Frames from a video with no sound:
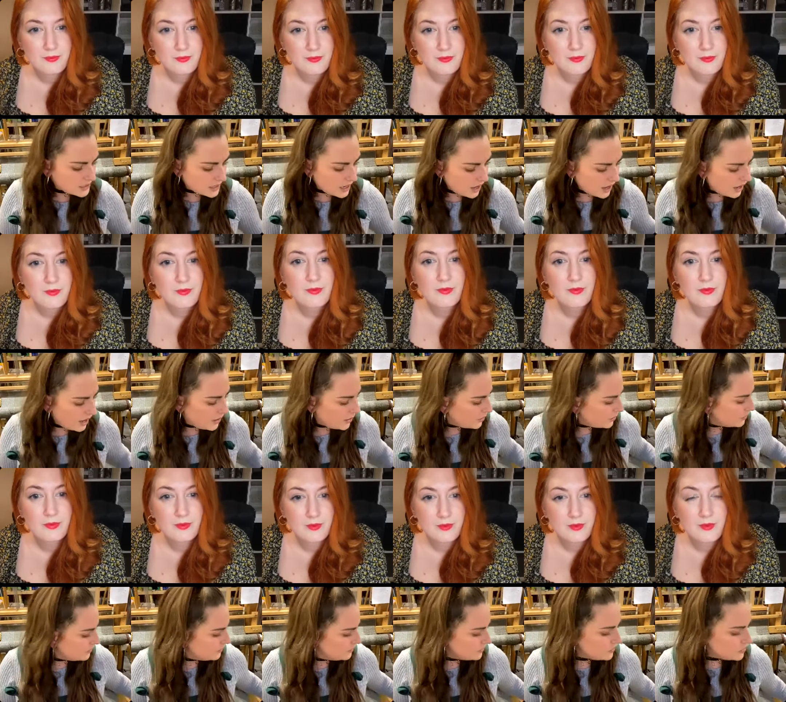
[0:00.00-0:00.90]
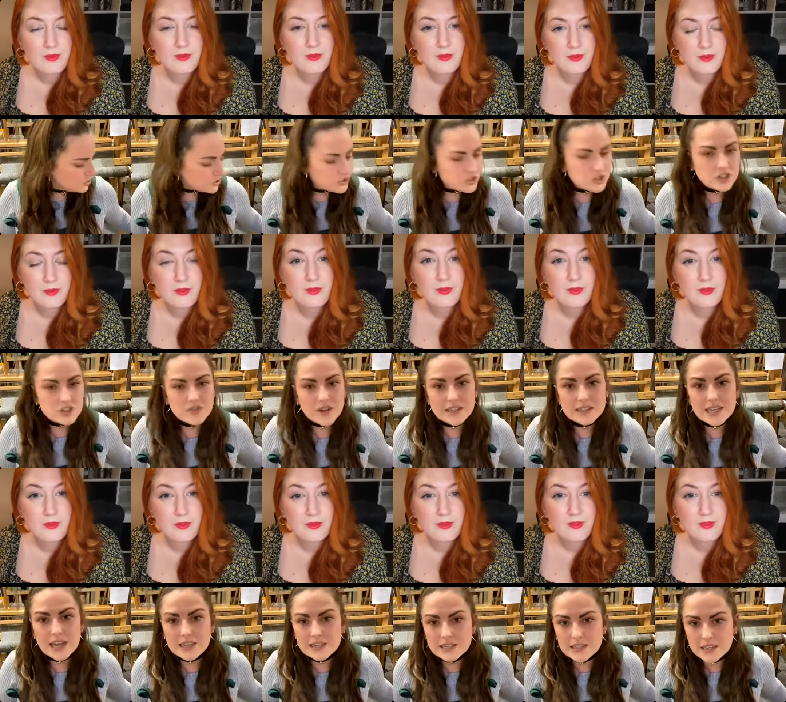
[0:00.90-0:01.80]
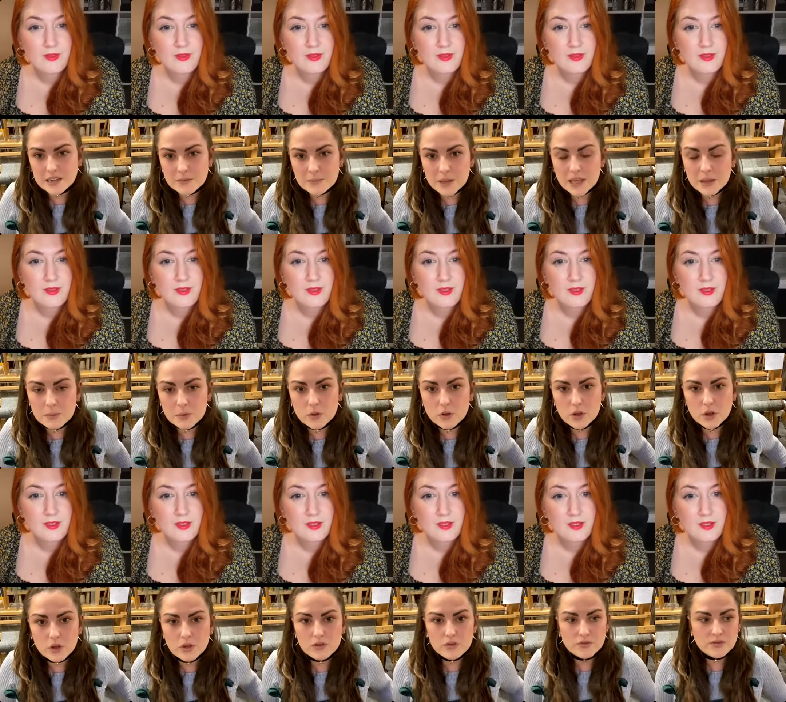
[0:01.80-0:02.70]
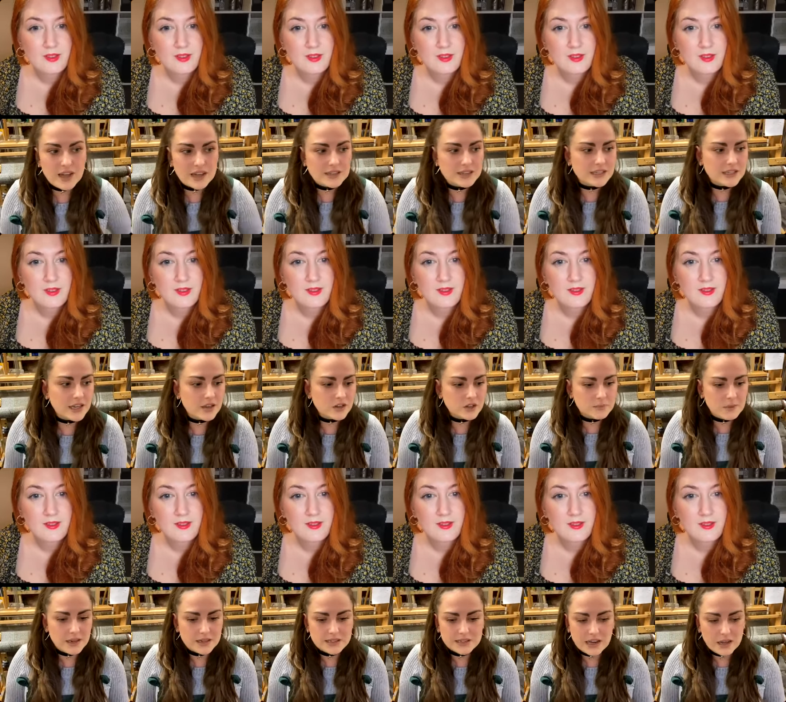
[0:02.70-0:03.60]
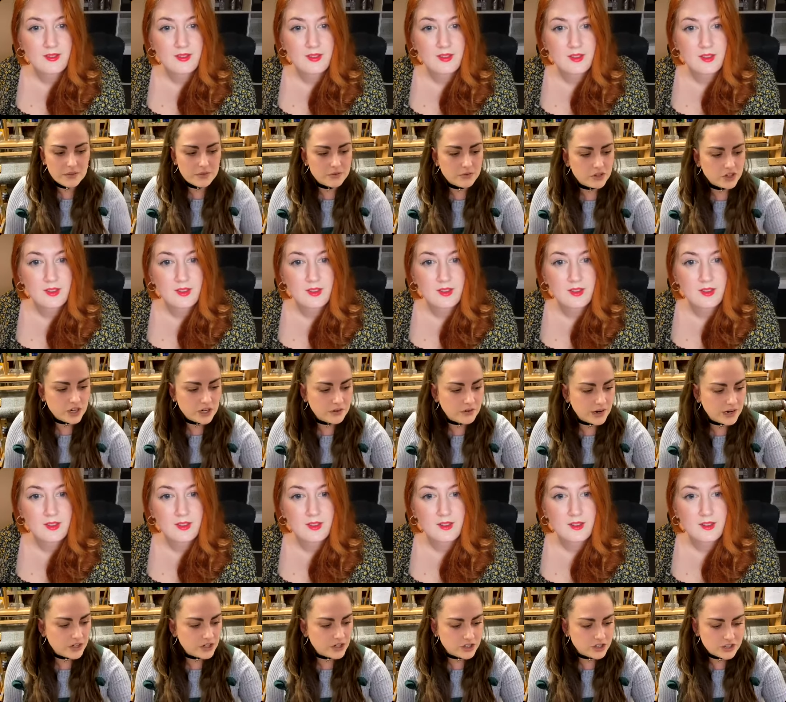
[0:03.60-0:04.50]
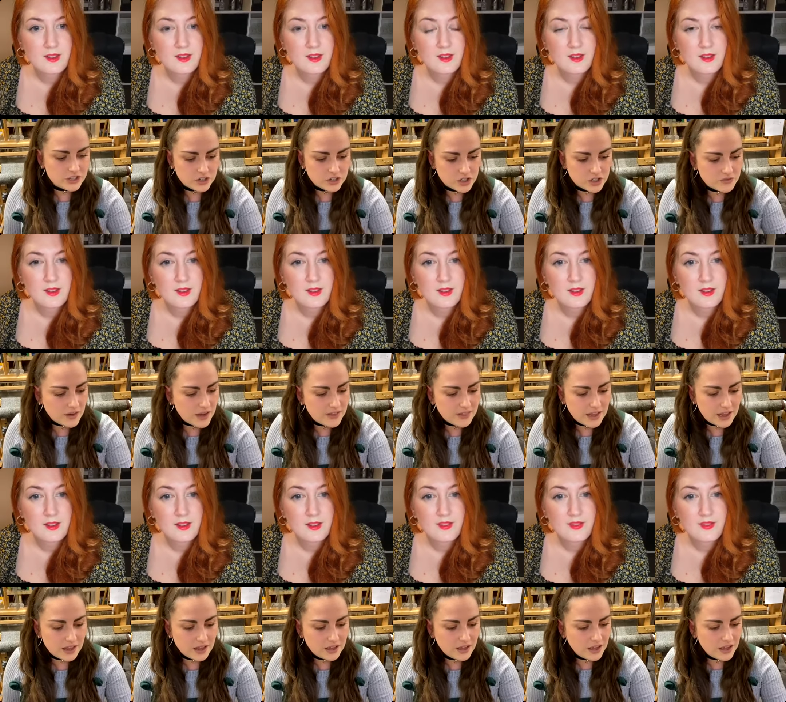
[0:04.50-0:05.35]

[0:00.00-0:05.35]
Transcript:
Speaker 1: Um, just just fantastic people who've had skills passed down through generations. I just find that